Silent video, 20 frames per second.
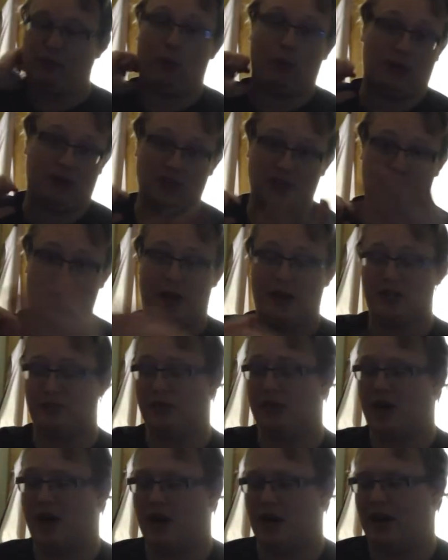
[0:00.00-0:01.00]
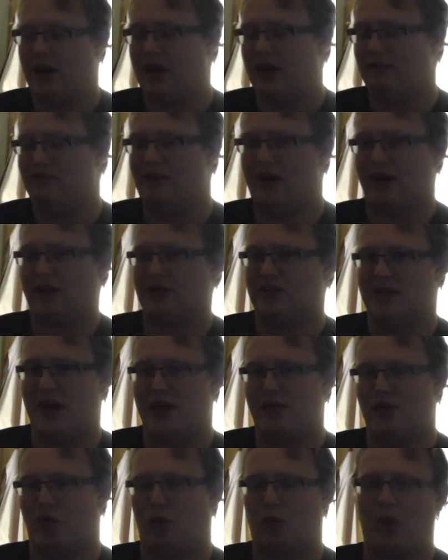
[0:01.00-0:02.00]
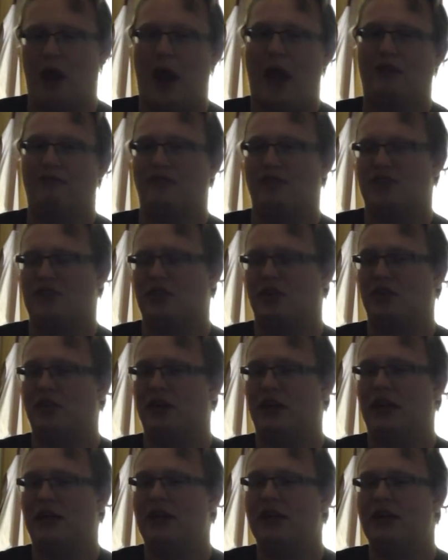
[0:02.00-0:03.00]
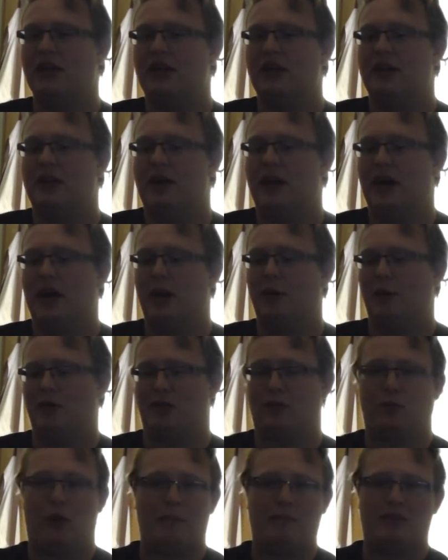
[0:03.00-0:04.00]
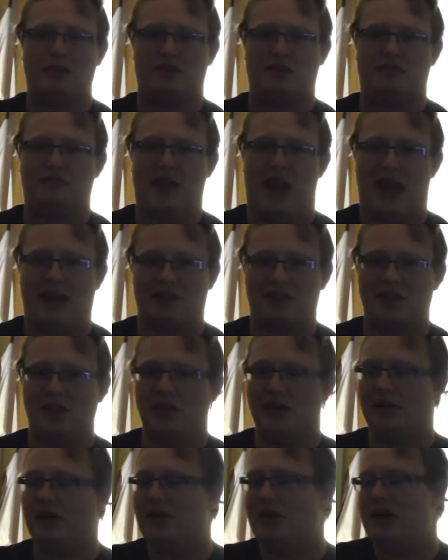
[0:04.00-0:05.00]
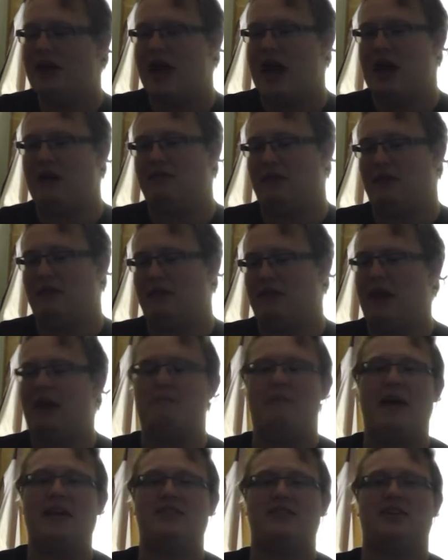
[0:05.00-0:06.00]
before he's Space McConaughey, finds that NORAD facility with the remnants of NASA, and they